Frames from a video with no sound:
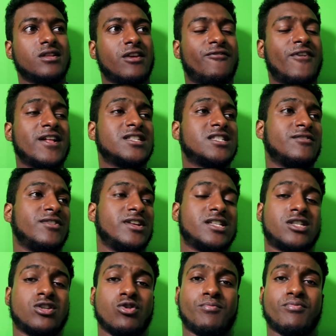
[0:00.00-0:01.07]
Defensively,
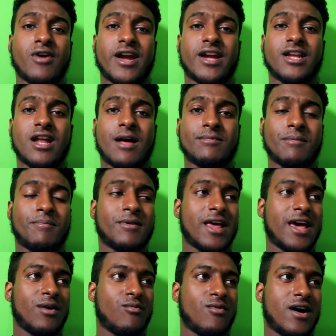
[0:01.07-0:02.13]
still breaking up the
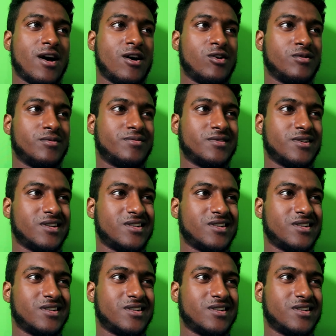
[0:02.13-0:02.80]
play well.